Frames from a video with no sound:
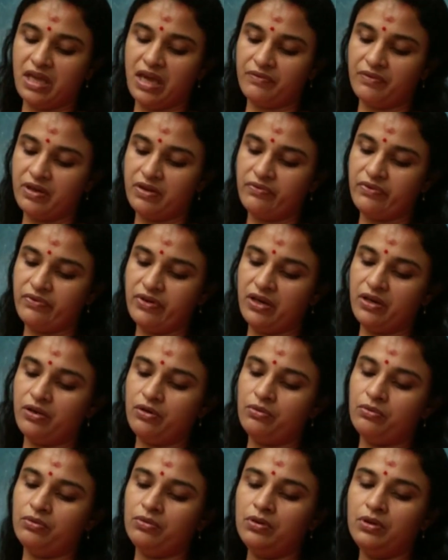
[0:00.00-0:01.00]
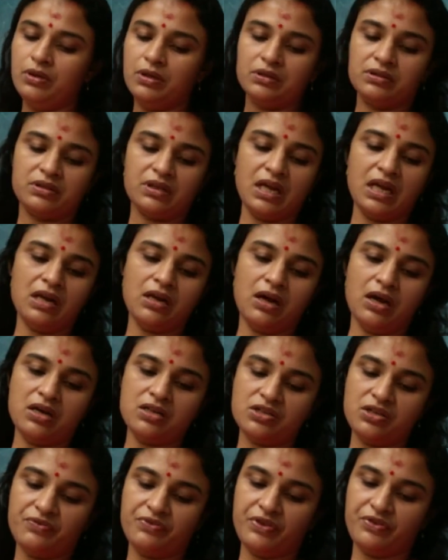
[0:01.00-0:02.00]
they have given you three
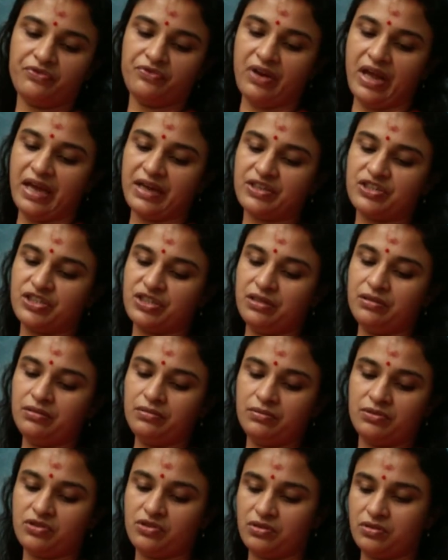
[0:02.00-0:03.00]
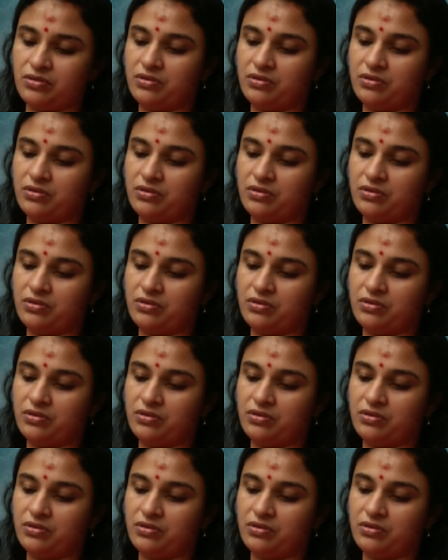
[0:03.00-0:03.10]
laws of refraction,